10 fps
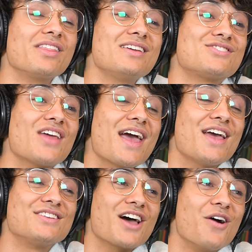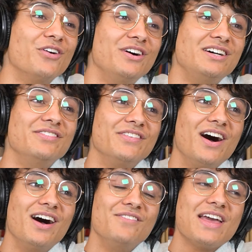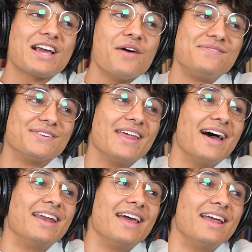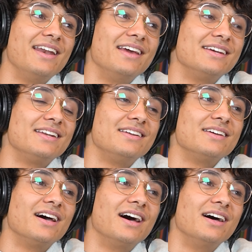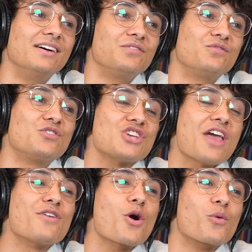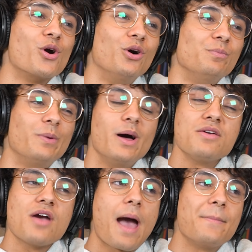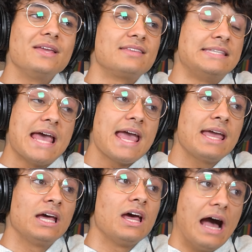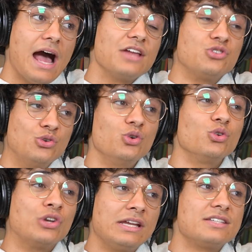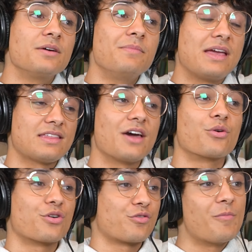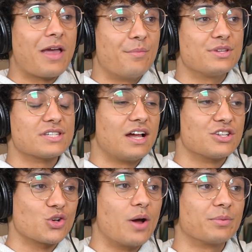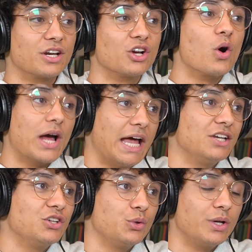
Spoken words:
of these days I will make up for that and save our world. But I mean, today, I do need to make that order from Amazon, so I'm gonna go ahead and do